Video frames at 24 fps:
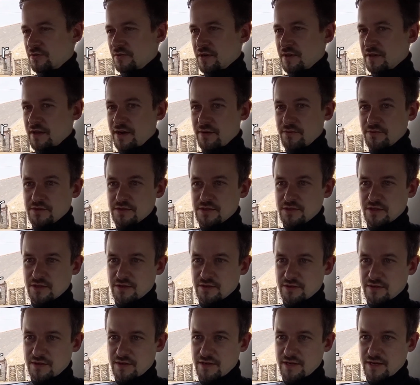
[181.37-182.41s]
when that was
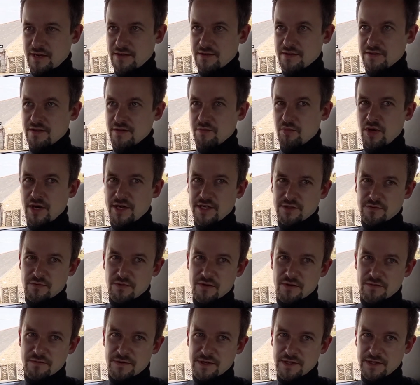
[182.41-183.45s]
done, and the brakes
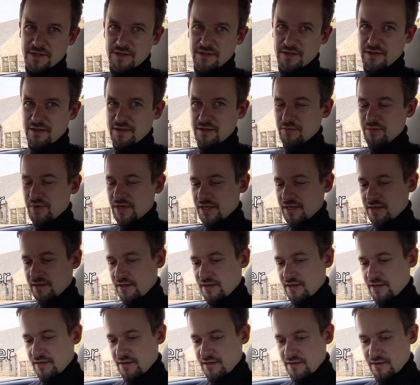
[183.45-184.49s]
were feeling a little bit
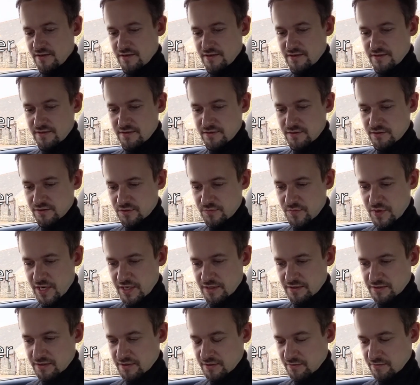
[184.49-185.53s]

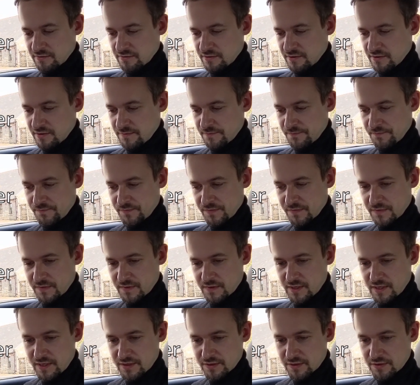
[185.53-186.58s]
suspect, so
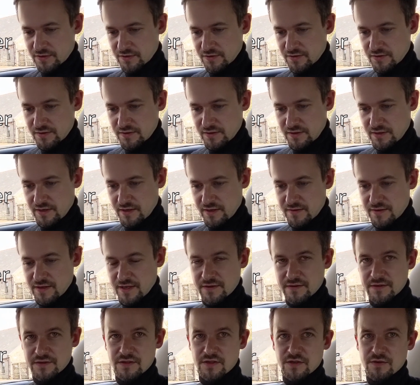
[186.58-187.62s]
that's good. And
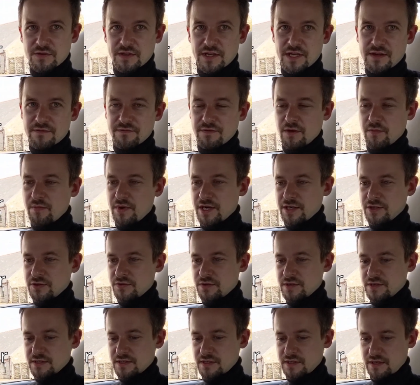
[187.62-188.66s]
then the 2 keyfob
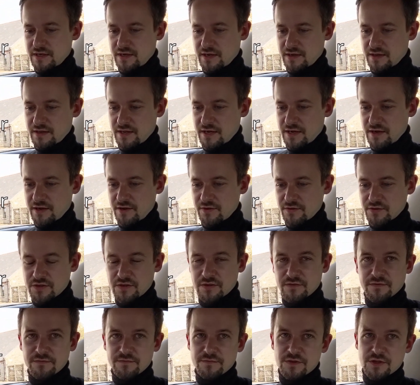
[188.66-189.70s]
batteries, and then a host
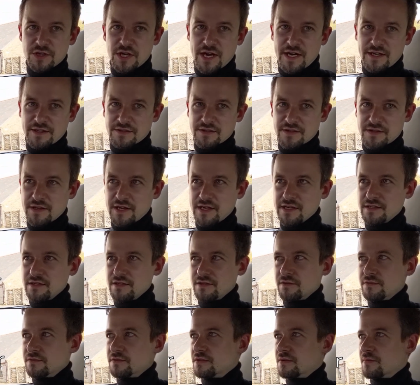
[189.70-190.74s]
of checks that they
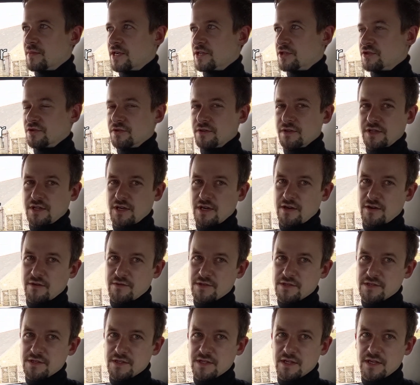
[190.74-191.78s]
do to make sure the car
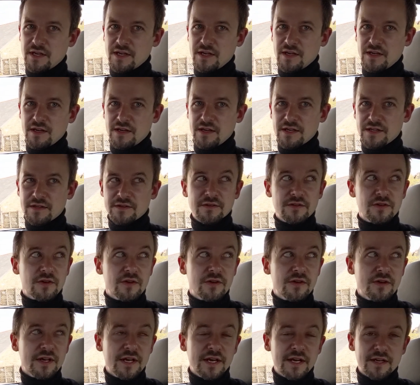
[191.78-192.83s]
is in
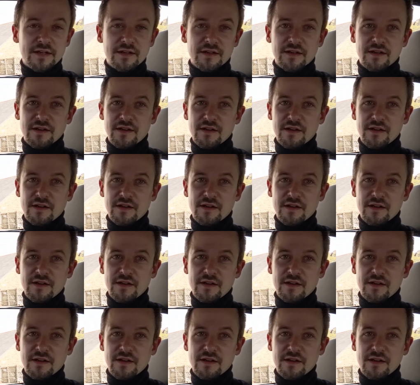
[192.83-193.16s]
good nick.